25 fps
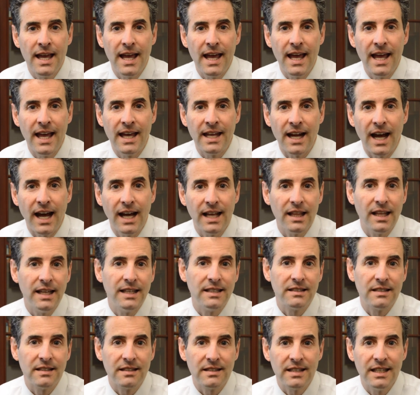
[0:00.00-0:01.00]
and I
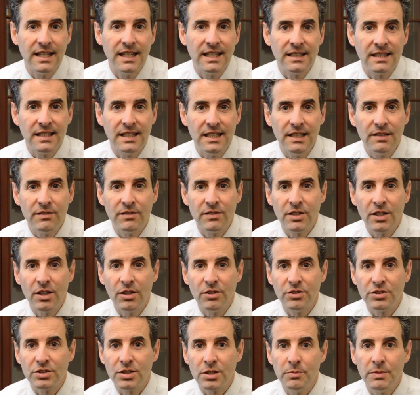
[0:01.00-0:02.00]
like to think that even
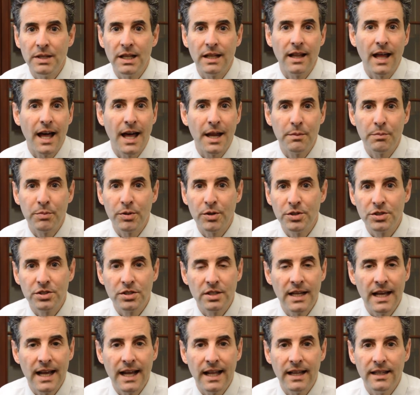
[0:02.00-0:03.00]
though there's going to be a lot of
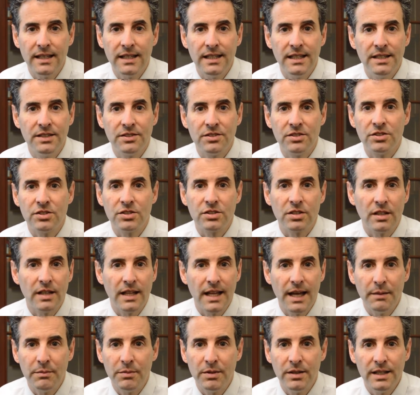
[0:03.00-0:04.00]
personalities and
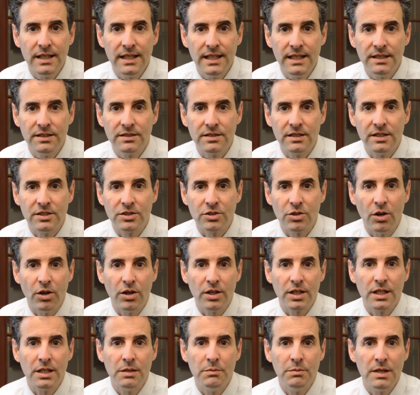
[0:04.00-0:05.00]
celebrities and it's
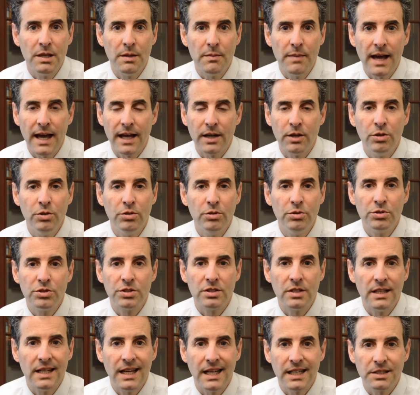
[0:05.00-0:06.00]
all going to be about
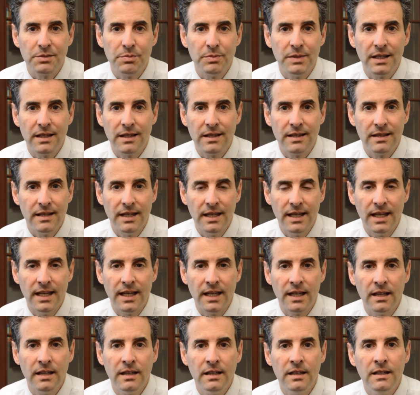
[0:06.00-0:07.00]
who's the next big
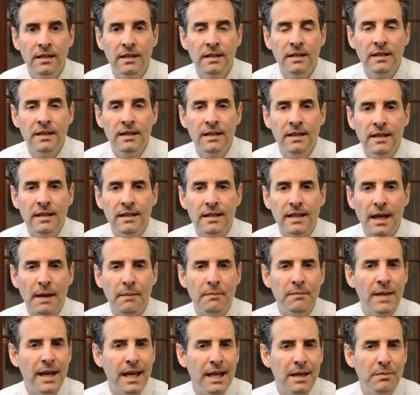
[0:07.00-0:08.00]
thing,
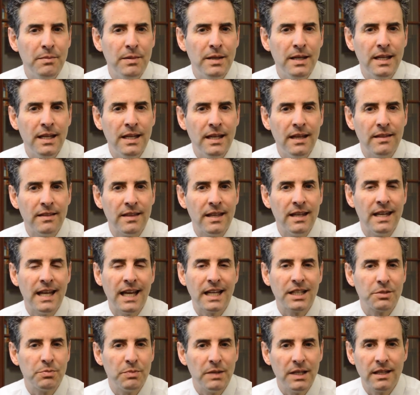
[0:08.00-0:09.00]
that maybe the
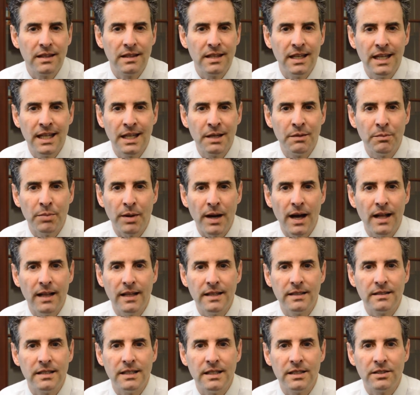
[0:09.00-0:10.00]
next big thing in
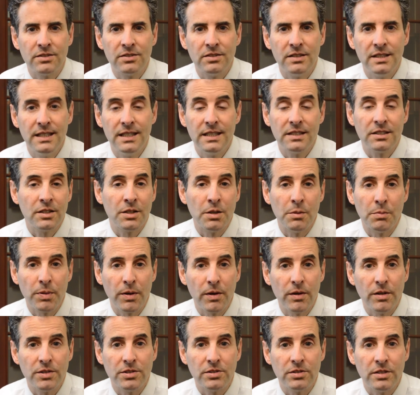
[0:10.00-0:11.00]
politics isn't a
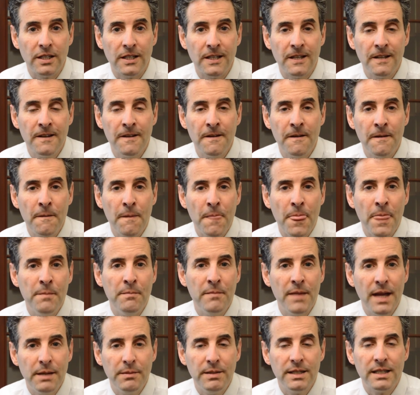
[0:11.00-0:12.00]
person,
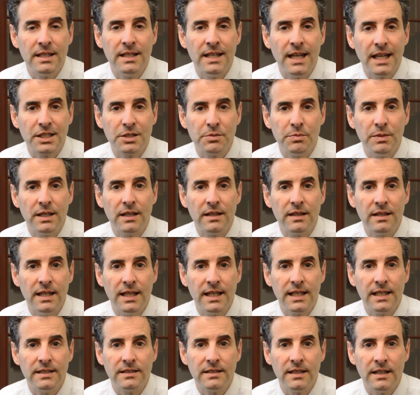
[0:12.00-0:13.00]
maybe the next big
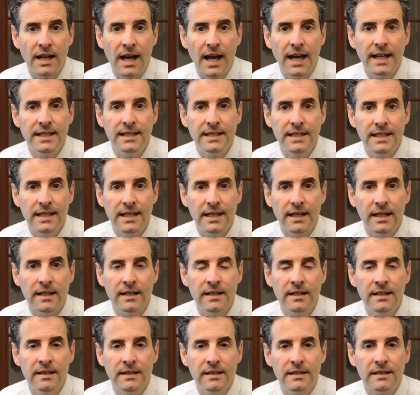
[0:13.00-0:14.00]
thing is an
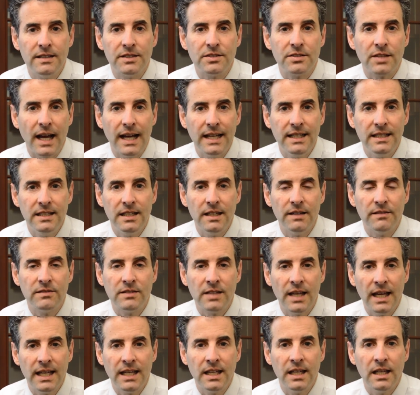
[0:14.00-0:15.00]
idea. This idea of
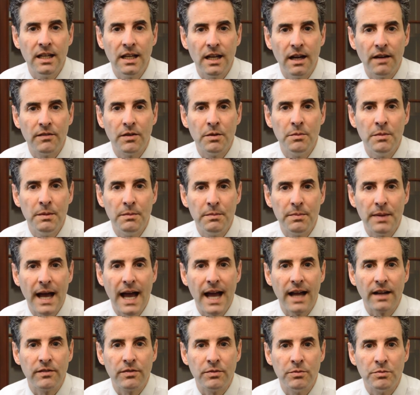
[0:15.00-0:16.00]
taking government
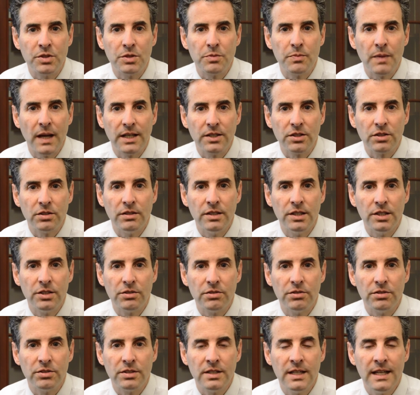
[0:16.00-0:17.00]
back from special
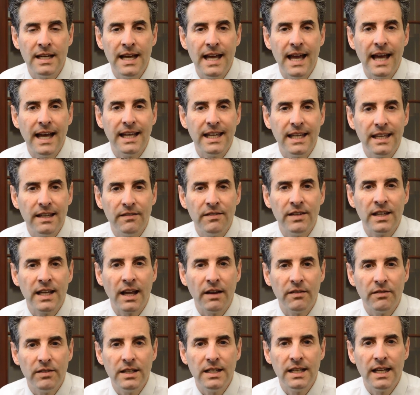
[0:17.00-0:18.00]
interests and giving
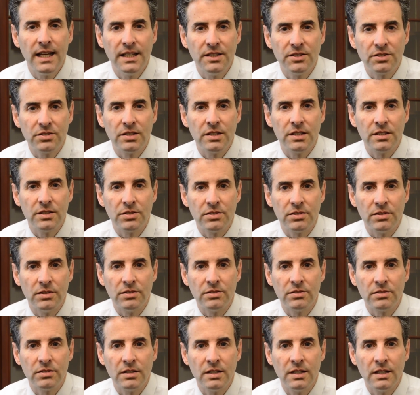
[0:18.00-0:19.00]
everyday
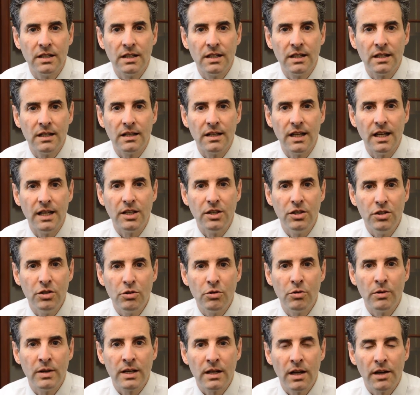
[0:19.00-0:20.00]
citizens like
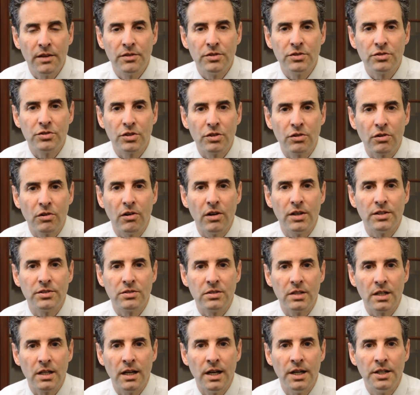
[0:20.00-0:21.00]
you and others
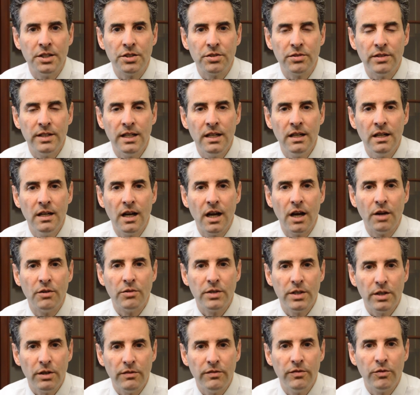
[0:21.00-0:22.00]
across the country a
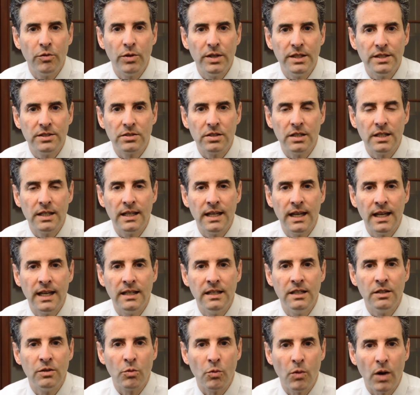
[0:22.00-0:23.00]
real voice
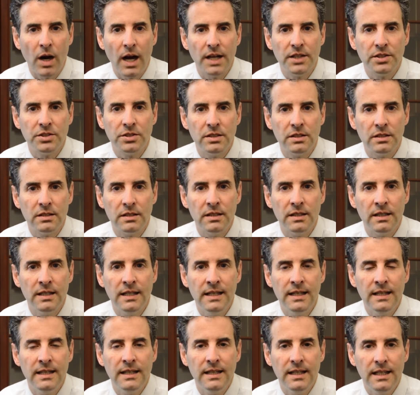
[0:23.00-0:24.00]
again in
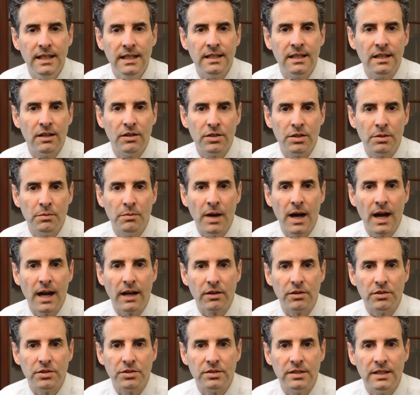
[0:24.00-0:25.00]
Washington in their
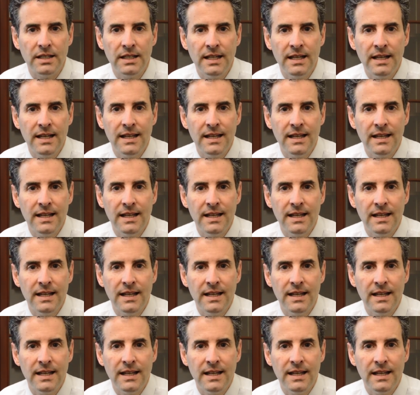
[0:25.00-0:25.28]
democracy.